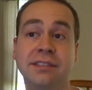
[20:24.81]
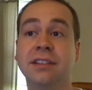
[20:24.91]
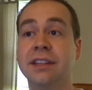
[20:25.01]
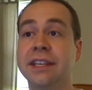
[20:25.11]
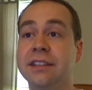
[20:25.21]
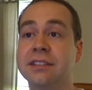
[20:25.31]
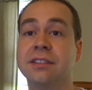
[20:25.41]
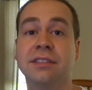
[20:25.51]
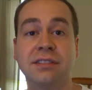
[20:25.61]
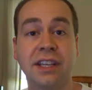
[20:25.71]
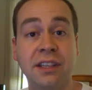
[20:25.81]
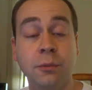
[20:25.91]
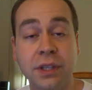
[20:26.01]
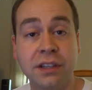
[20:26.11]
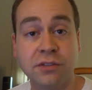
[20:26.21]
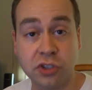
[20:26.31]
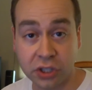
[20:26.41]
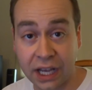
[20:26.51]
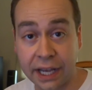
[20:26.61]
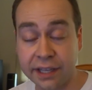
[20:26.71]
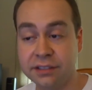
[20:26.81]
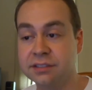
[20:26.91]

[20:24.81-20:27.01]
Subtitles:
is delayed until the second week of July.